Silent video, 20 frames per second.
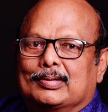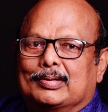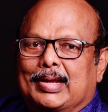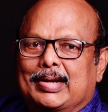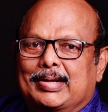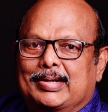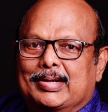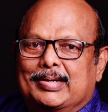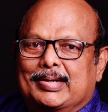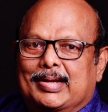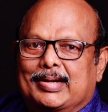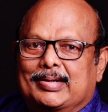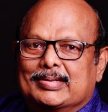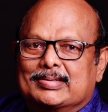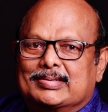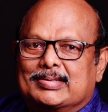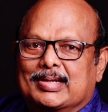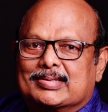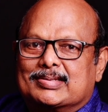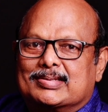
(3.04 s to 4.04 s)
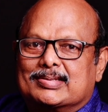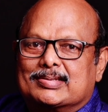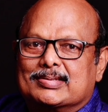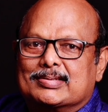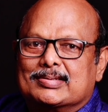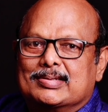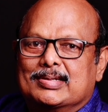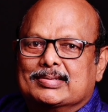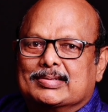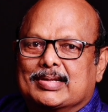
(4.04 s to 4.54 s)
1986
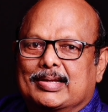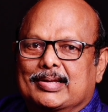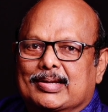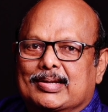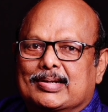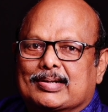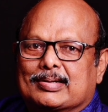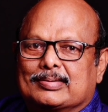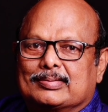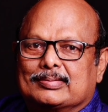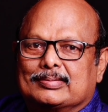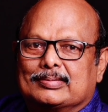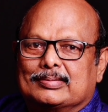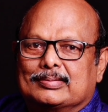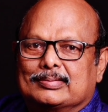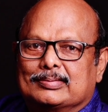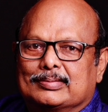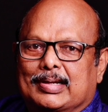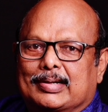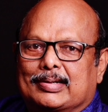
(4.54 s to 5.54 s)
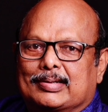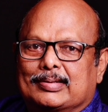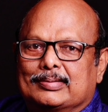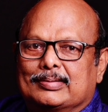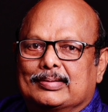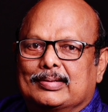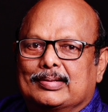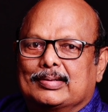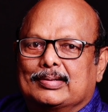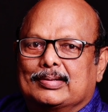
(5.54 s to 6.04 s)
is a year that
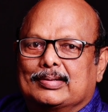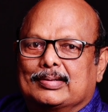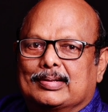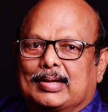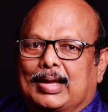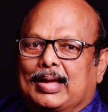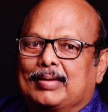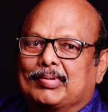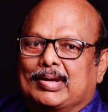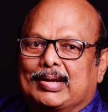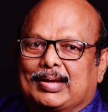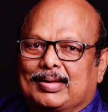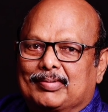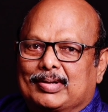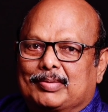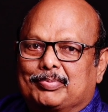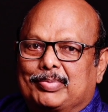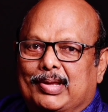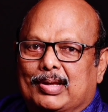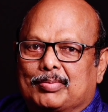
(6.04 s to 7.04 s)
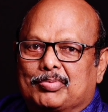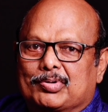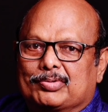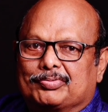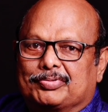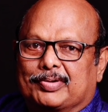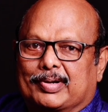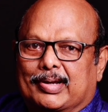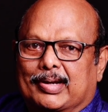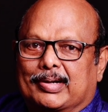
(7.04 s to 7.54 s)
I will never be able
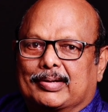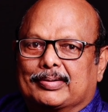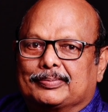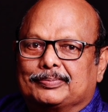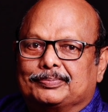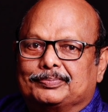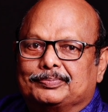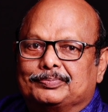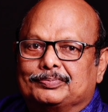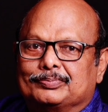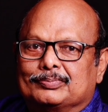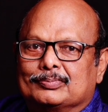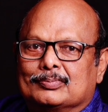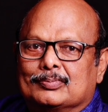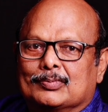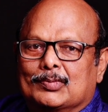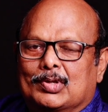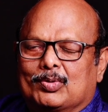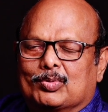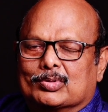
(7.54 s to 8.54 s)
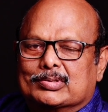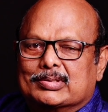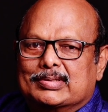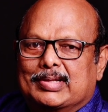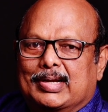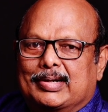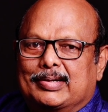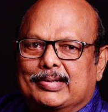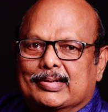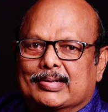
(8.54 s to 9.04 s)
to forget. It was in
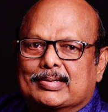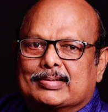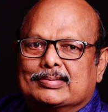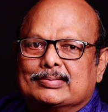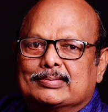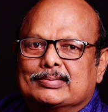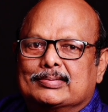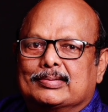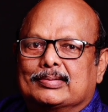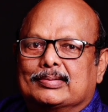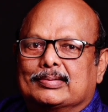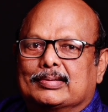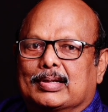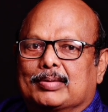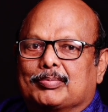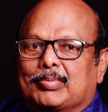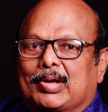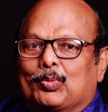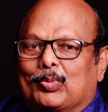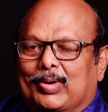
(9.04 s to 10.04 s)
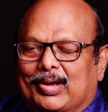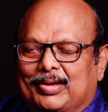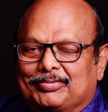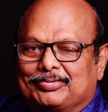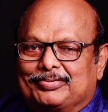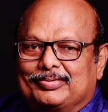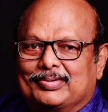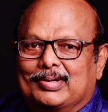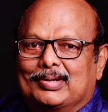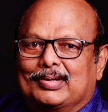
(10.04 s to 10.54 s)
that year that my
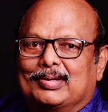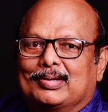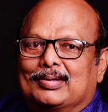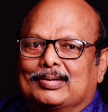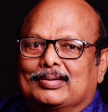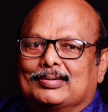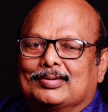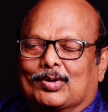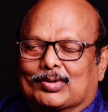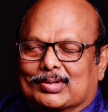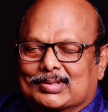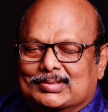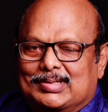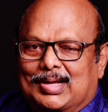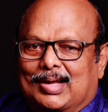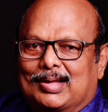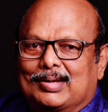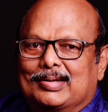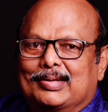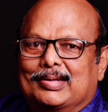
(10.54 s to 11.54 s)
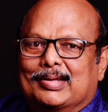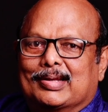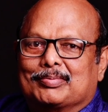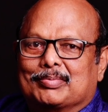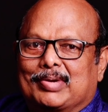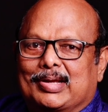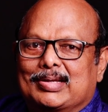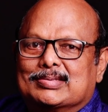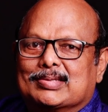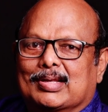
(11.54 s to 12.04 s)
wife, Dr. Shalini,
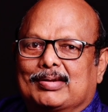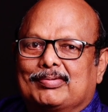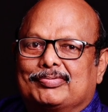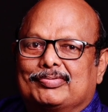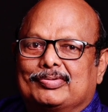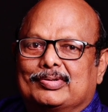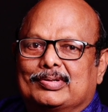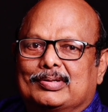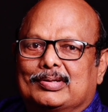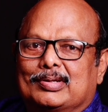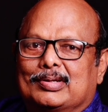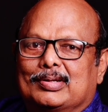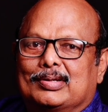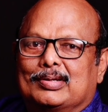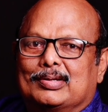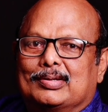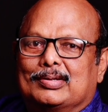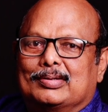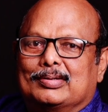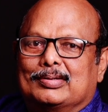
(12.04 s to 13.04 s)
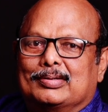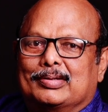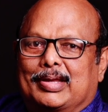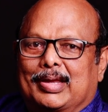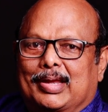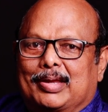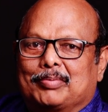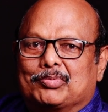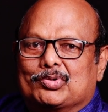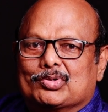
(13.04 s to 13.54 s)
and myself
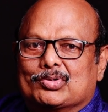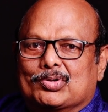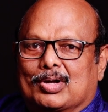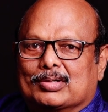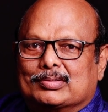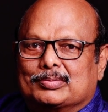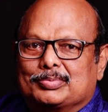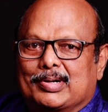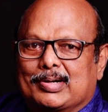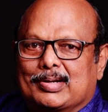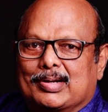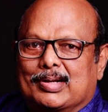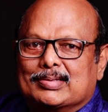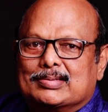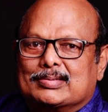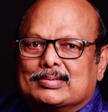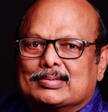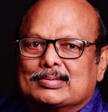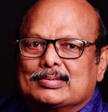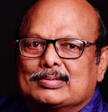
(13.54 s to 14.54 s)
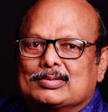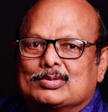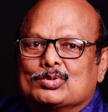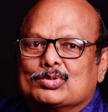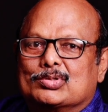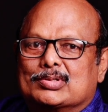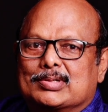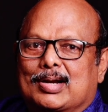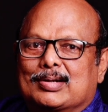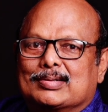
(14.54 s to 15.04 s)
came to North Madras
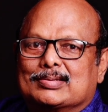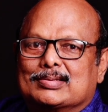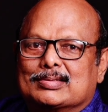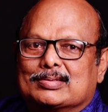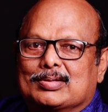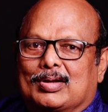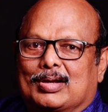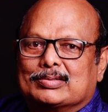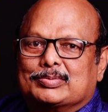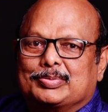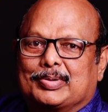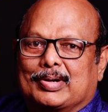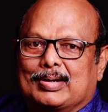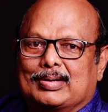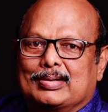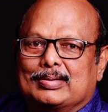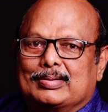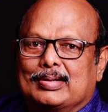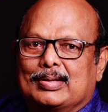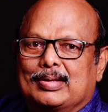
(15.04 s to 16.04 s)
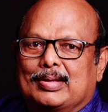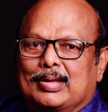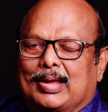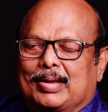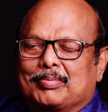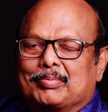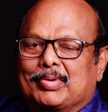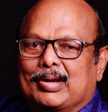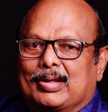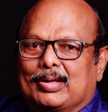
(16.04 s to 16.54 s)
to start this hospital,
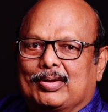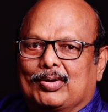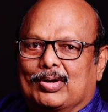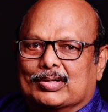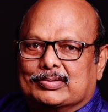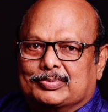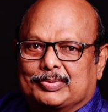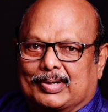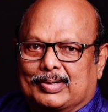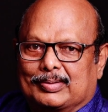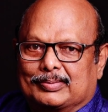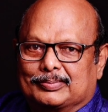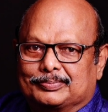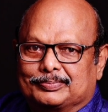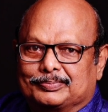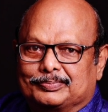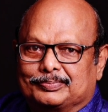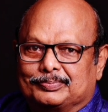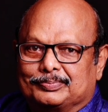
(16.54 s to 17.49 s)
MNI Hospital.